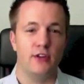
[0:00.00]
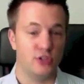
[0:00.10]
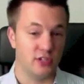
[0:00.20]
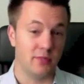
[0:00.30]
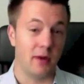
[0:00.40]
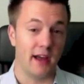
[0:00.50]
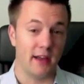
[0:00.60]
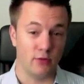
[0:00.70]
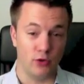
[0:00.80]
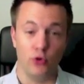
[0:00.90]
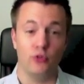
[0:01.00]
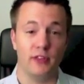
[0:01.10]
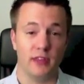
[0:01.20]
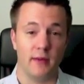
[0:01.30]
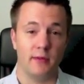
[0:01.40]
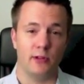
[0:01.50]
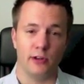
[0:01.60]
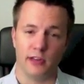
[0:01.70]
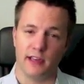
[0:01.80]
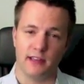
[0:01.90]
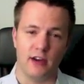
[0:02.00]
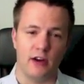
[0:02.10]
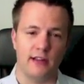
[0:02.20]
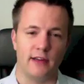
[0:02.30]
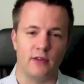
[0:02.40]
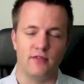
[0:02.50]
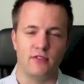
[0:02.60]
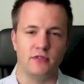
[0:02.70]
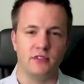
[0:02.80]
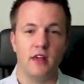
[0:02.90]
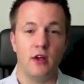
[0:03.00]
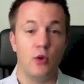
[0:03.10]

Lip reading: just by Googling them and looking at the online reviews.